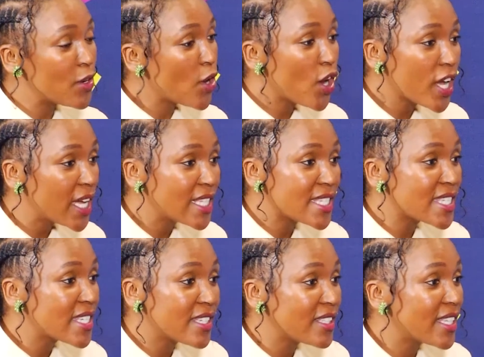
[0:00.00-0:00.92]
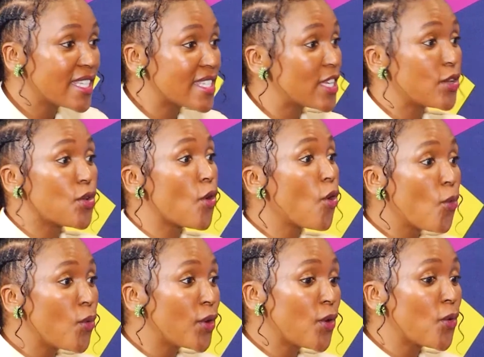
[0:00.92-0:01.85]
Knock until it's a no,
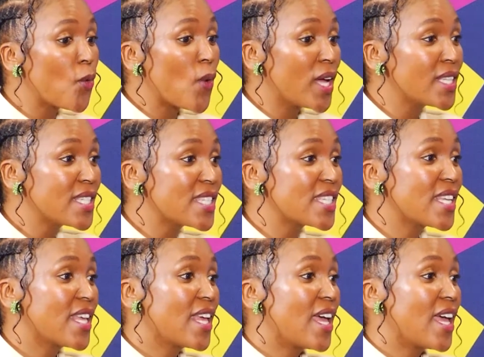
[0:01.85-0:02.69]
we don't want.